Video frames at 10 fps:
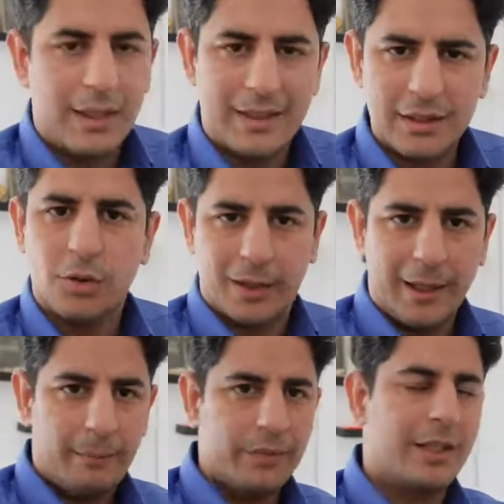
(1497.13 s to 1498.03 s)
That is
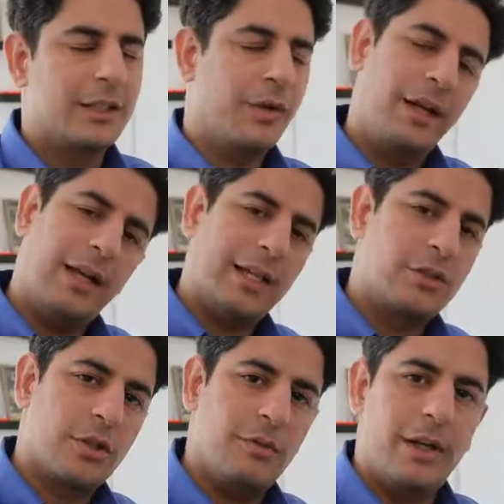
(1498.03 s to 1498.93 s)
okay, that is very
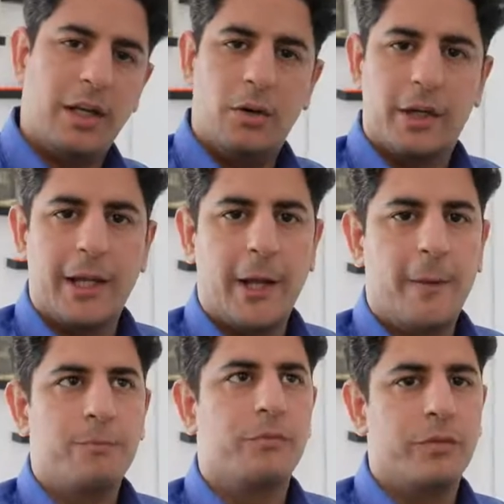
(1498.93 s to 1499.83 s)
natural, very okay.
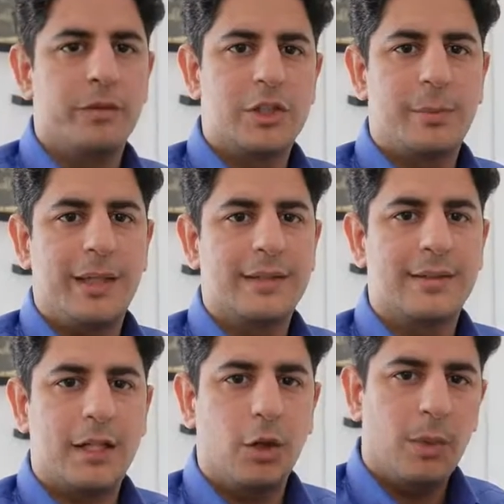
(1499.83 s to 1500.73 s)
which means
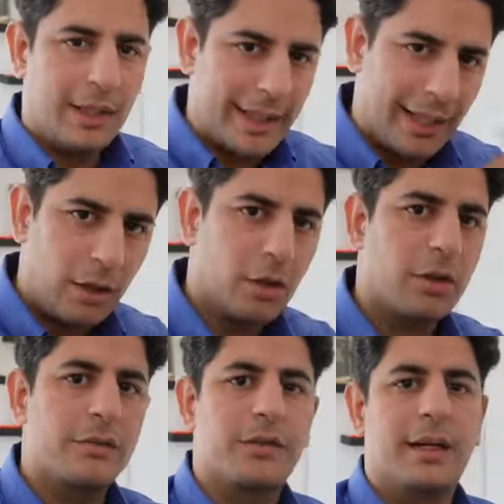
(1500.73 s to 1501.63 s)
that you will gain a
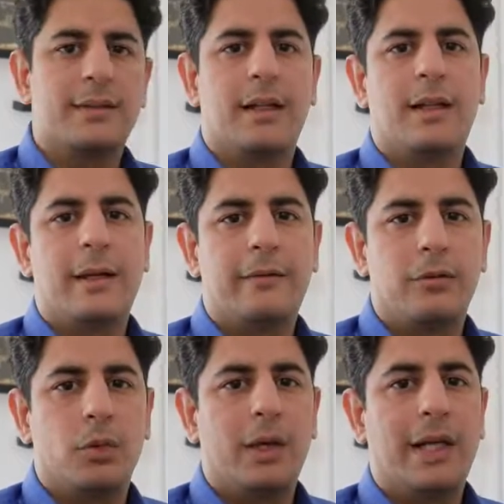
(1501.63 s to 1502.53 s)
lot of things in life.
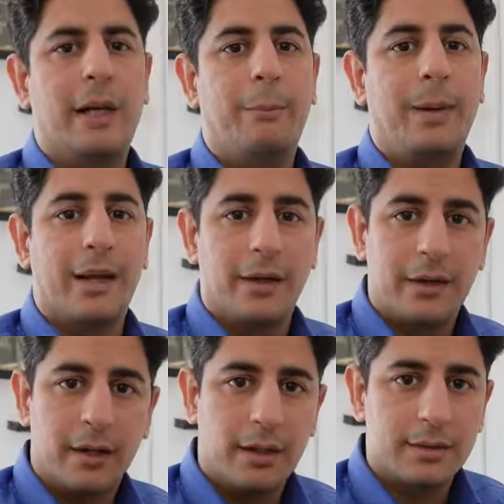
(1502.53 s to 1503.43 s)
You will gain
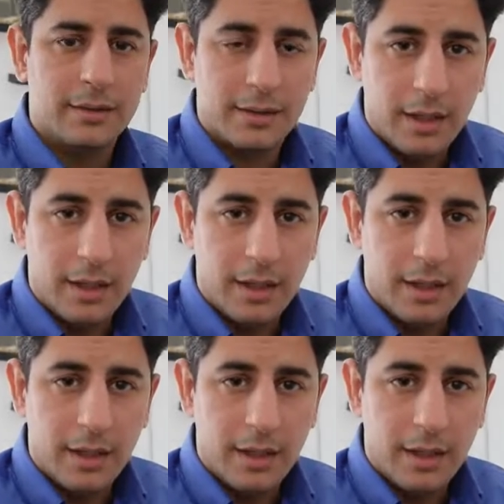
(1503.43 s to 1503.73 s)
parental